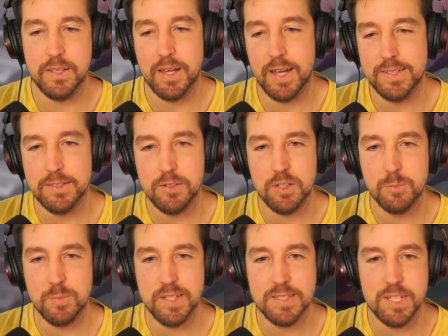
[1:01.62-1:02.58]
started
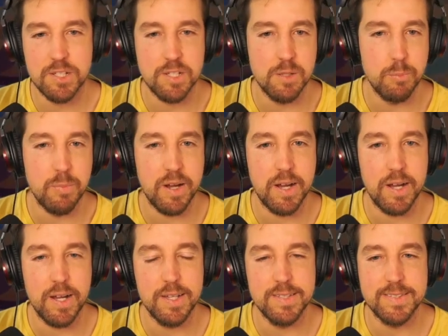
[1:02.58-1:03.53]
my session
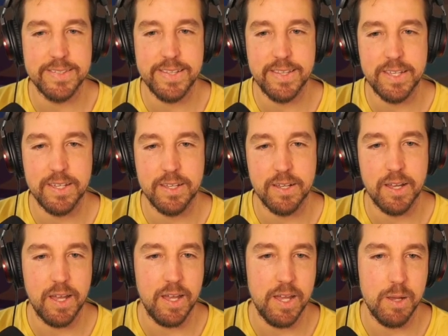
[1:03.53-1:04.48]
by setting
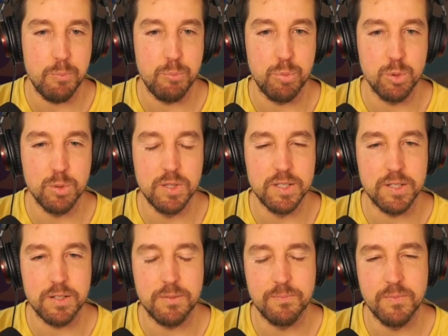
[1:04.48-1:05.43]
a
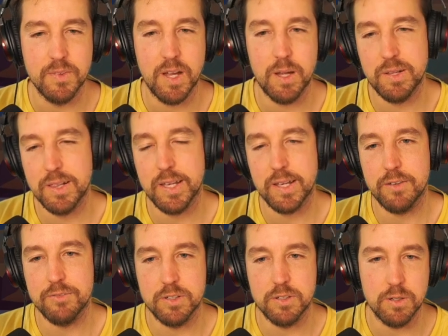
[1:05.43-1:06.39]
boulder. I mean, like
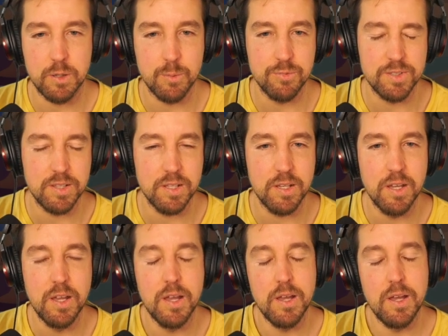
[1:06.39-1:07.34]
after obviously
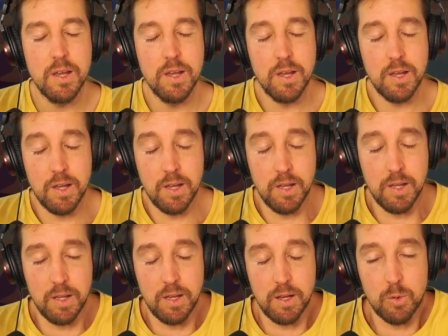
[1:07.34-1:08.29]

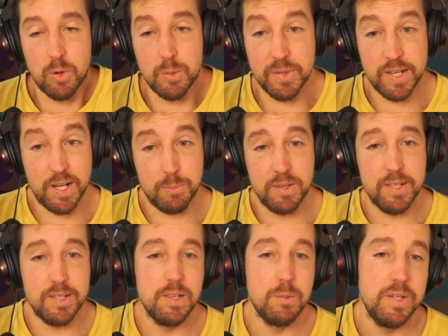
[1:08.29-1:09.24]
warming up a
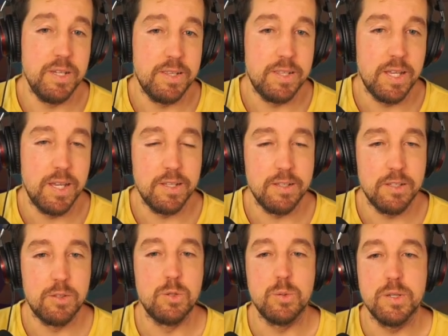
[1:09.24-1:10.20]
little bit and
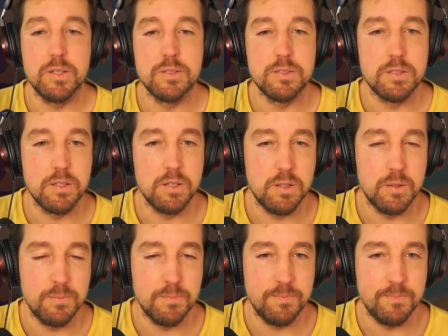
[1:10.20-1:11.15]
doing
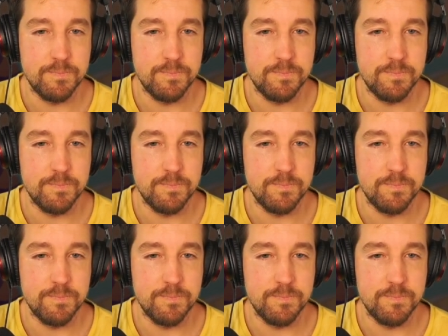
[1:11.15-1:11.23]
some